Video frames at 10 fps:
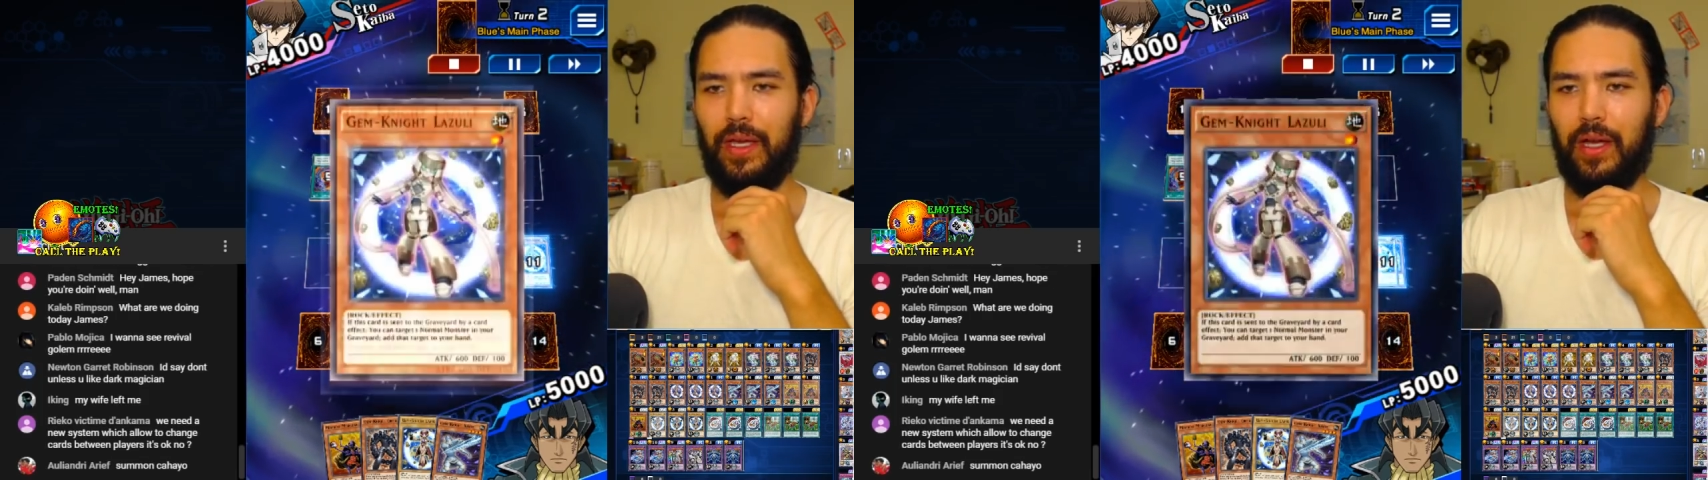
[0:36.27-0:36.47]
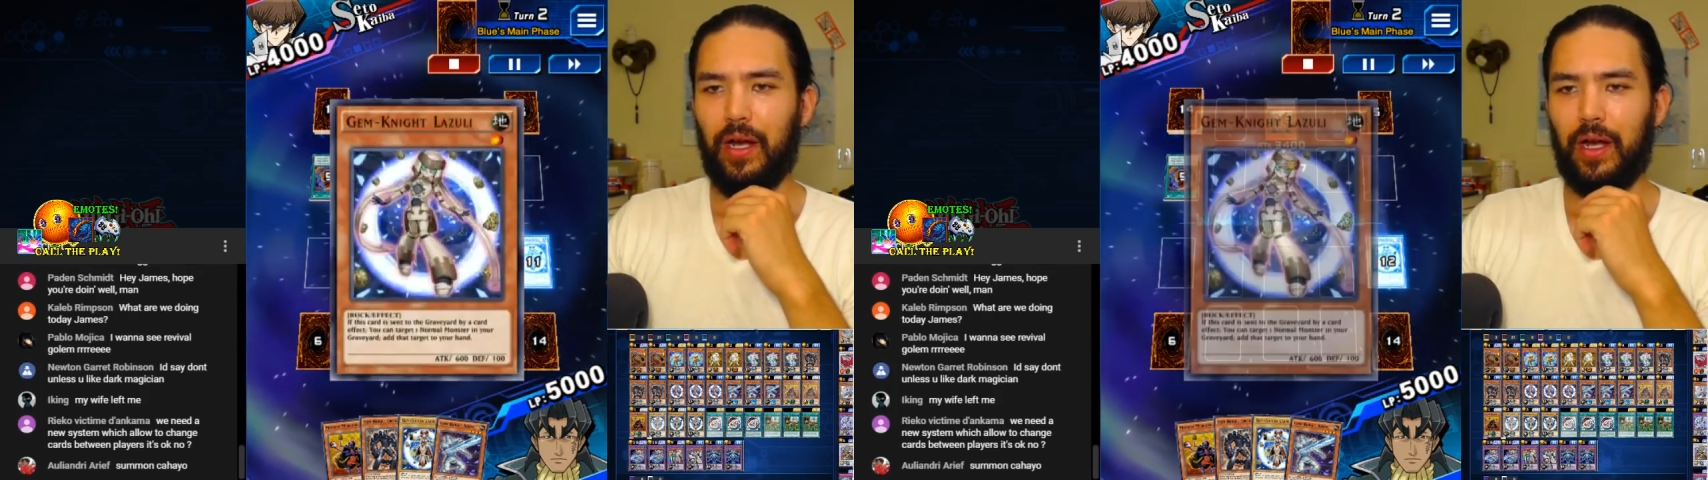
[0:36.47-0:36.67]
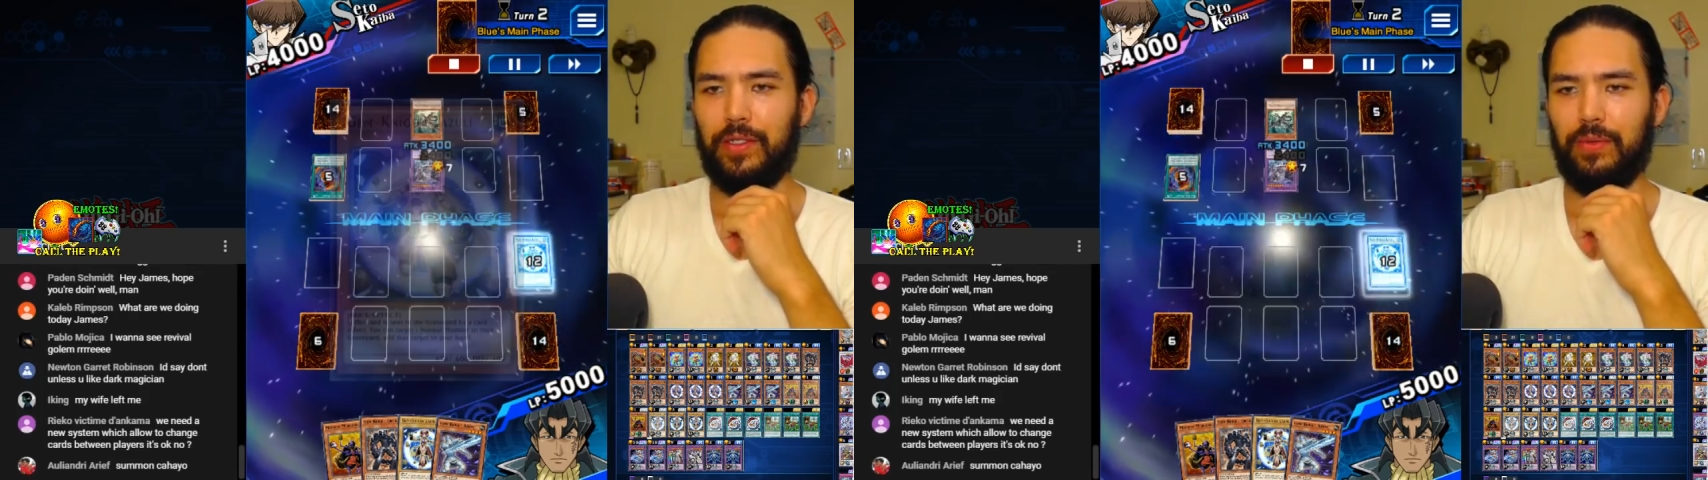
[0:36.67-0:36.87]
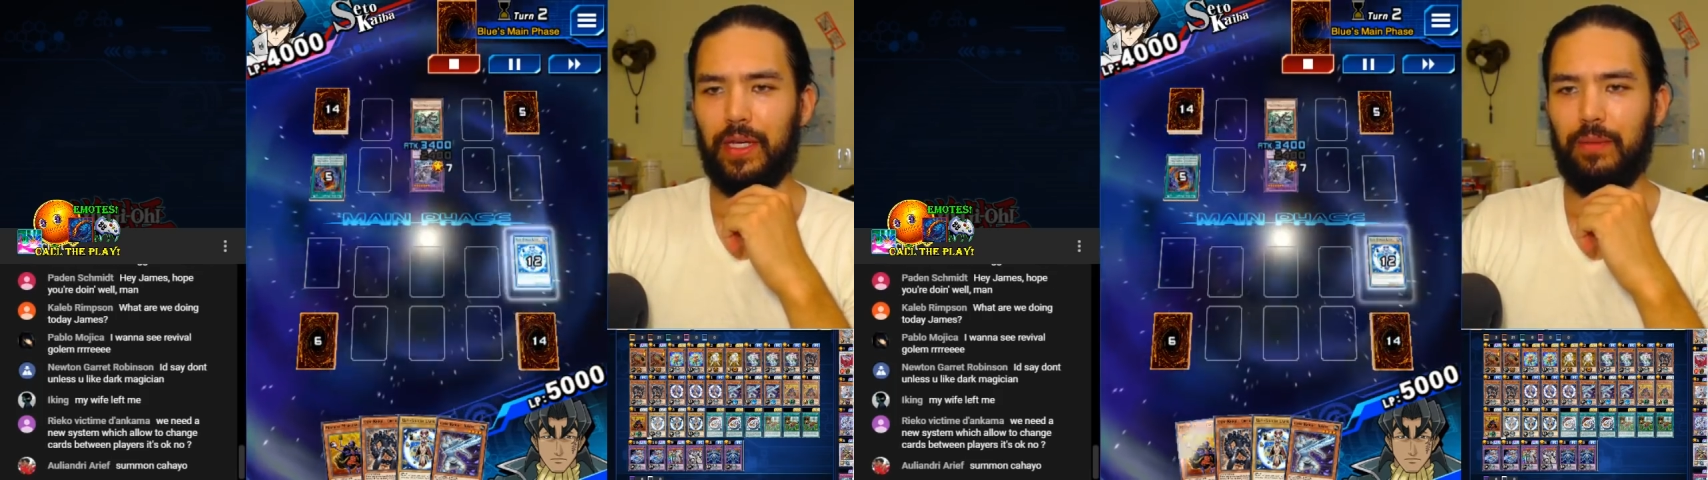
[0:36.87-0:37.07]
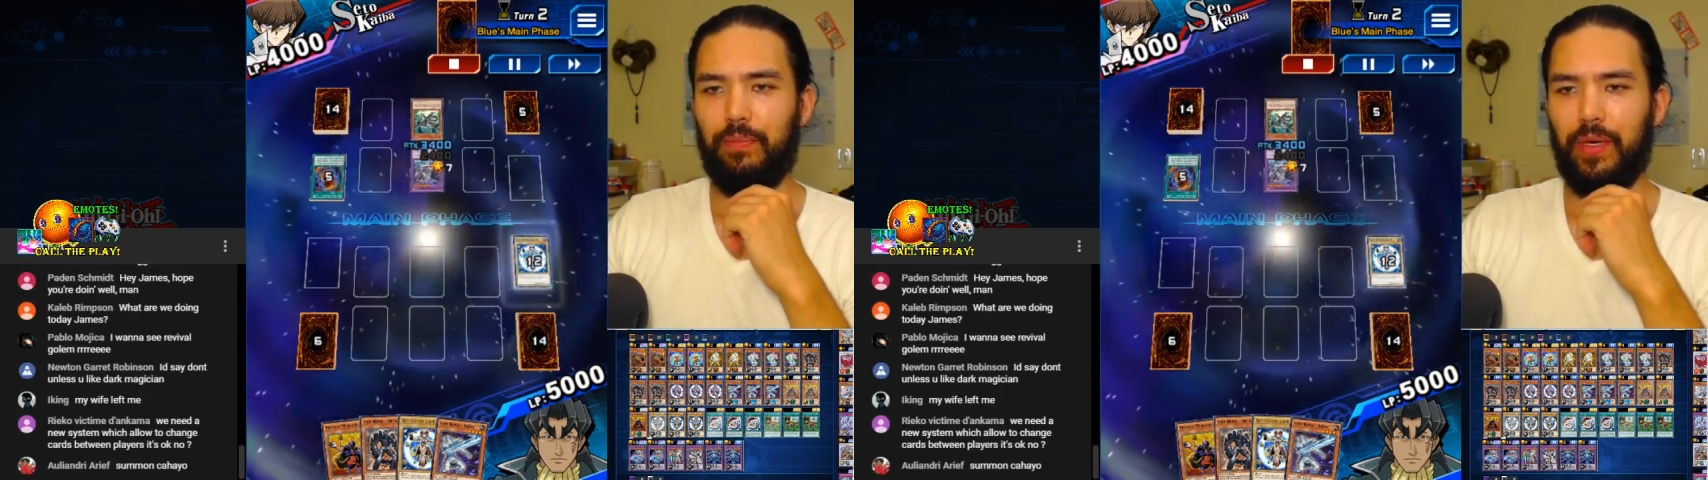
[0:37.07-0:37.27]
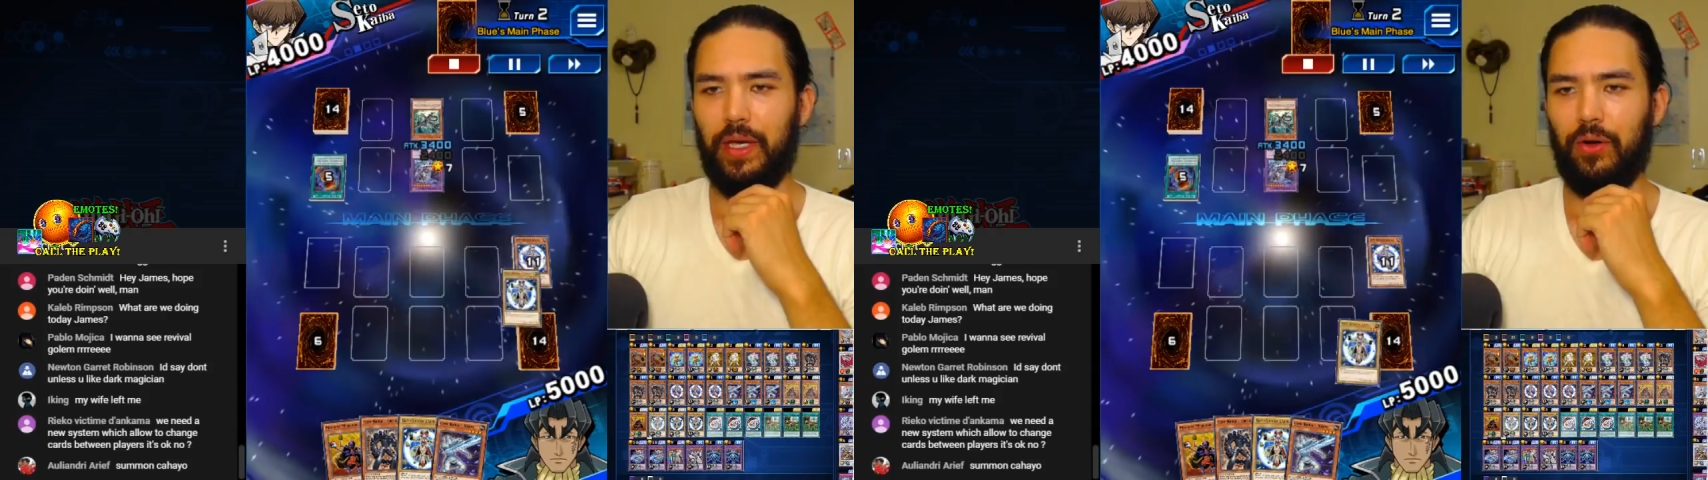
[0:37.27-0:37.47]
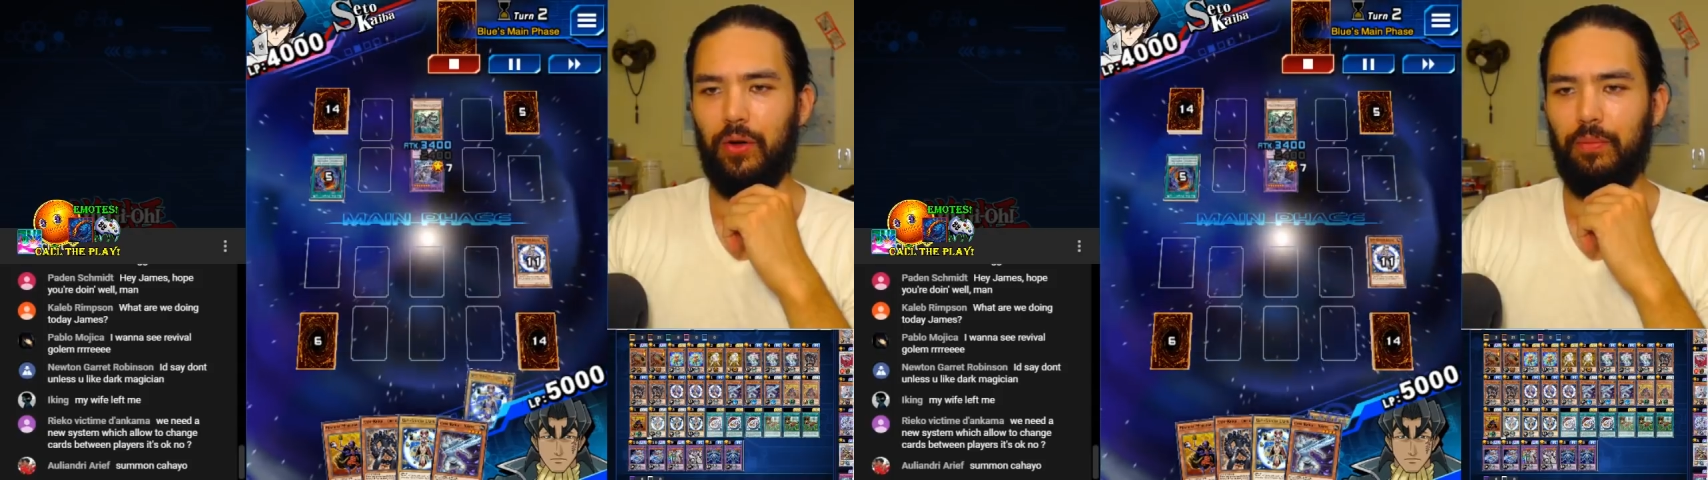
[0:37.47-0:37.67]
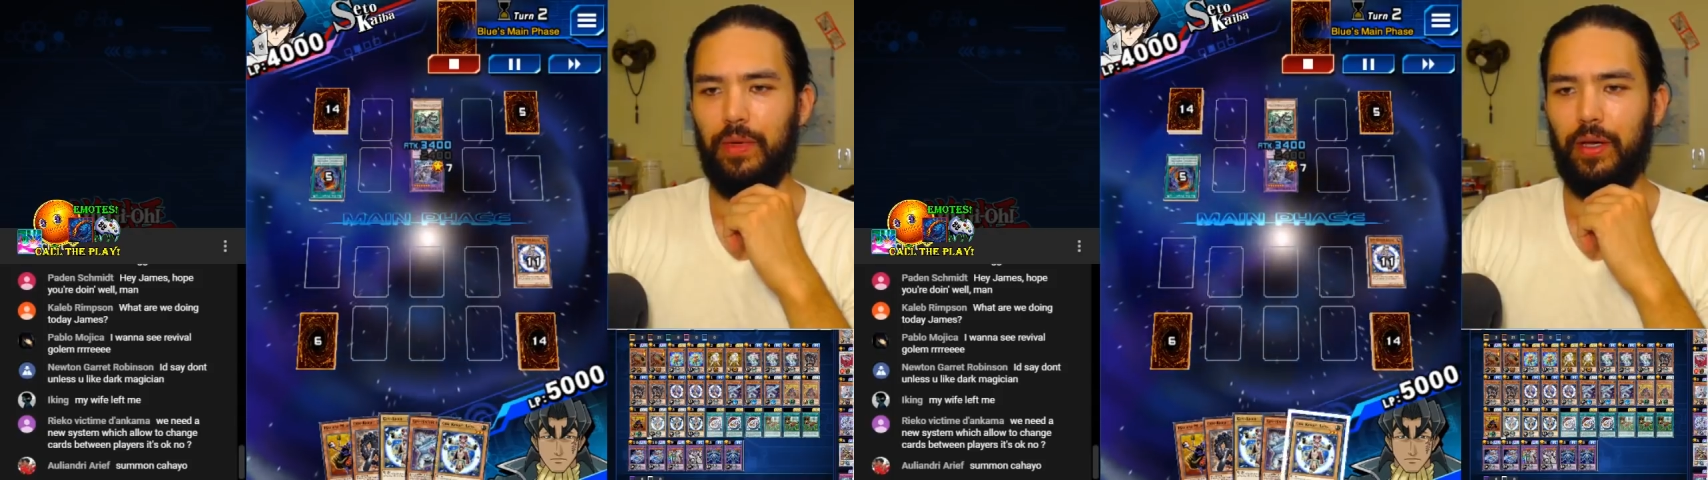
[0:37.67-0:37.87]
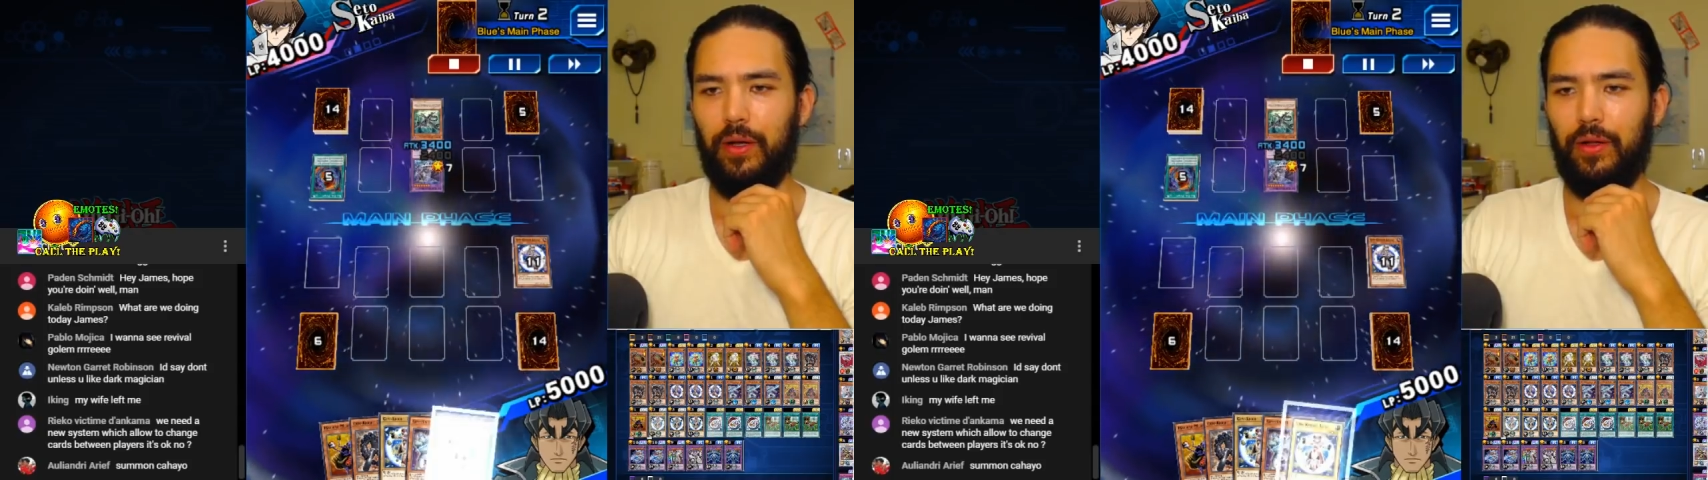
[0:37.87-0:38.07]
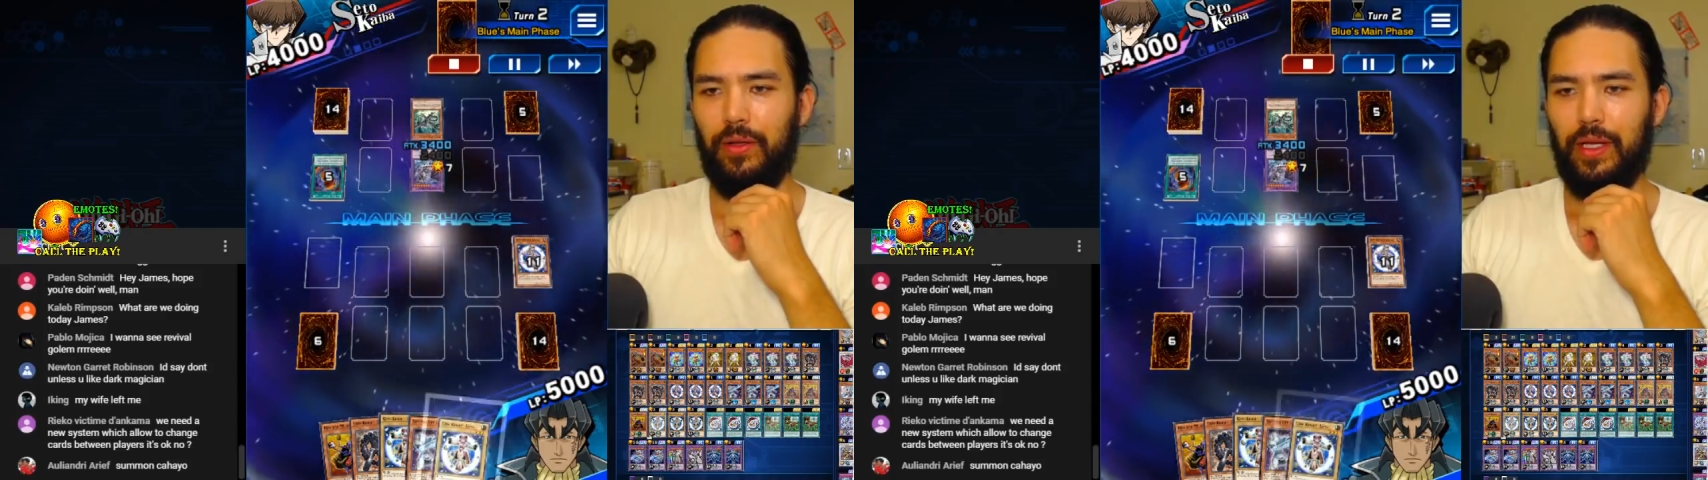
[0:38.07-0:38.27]
Alright, so we get a big old
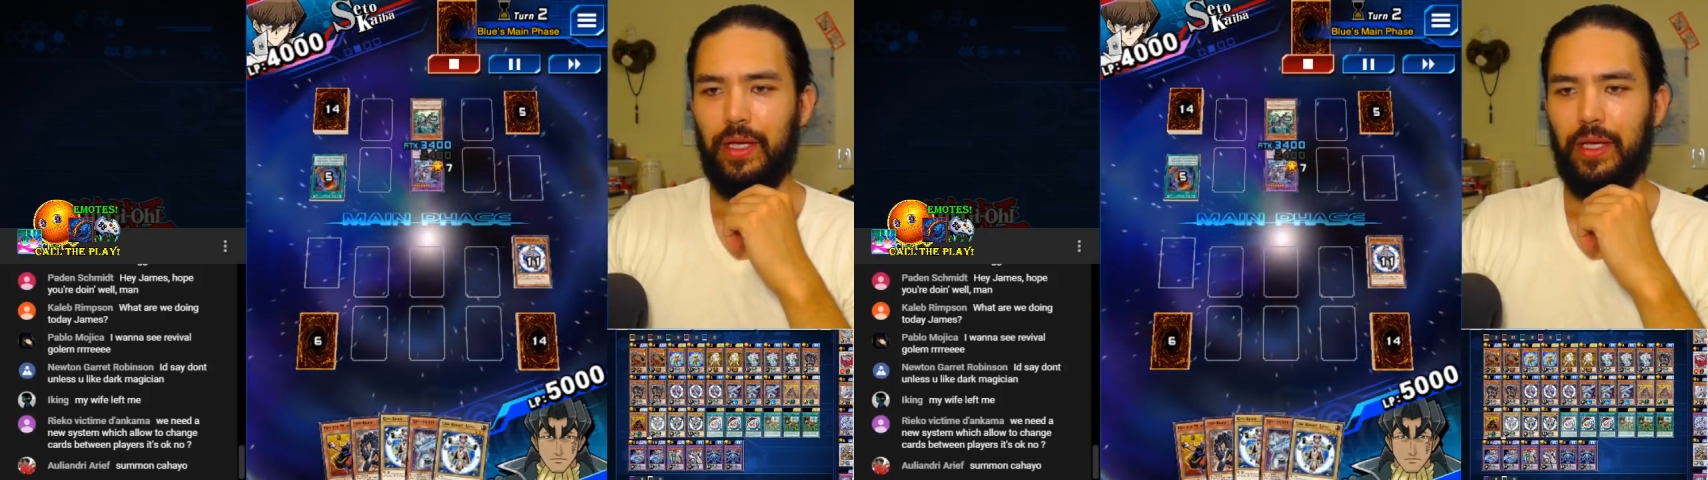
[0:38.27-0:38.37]
mill,